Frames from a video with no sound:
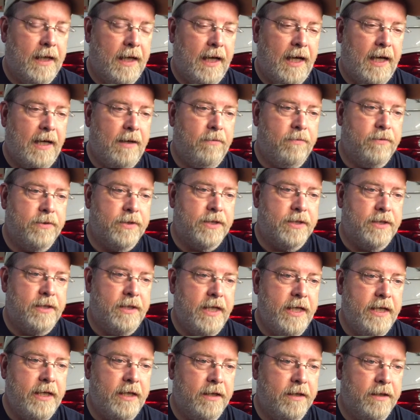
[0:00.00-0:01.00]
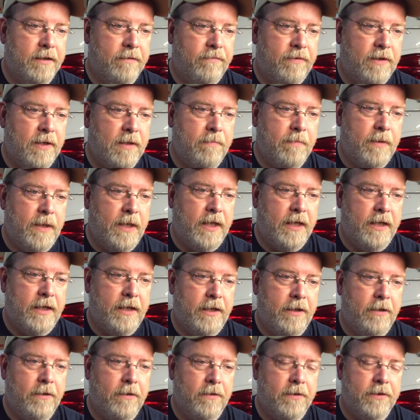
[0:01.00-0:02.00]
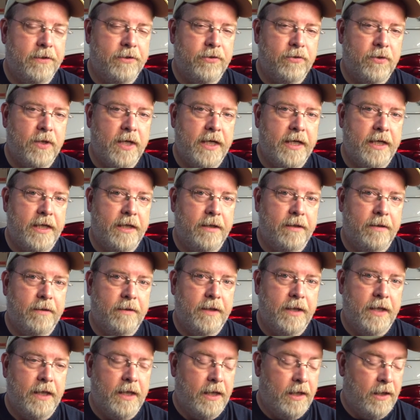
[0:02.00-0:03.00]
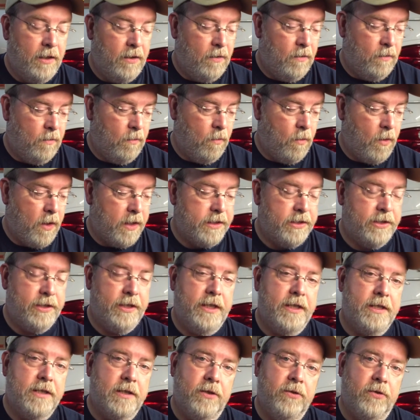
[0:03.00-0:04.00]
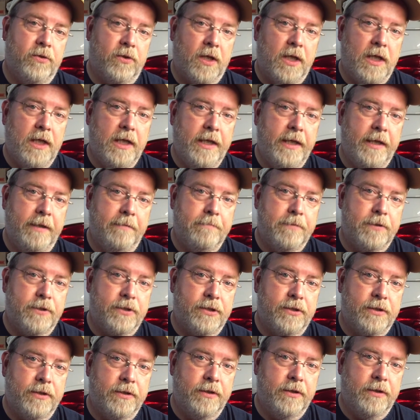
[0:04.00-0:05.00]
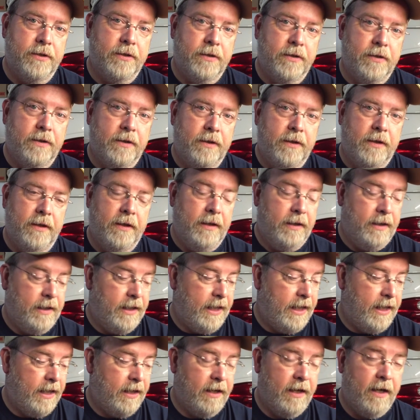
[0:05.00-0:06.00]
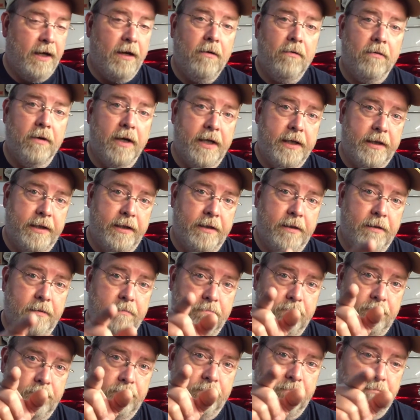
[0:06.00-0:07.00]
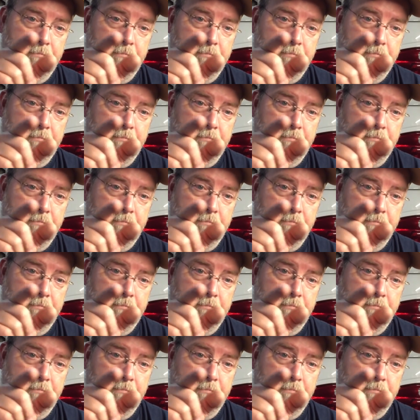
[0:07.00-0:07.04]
I was thinking of coming out here and trying to watch these little clips and narrate them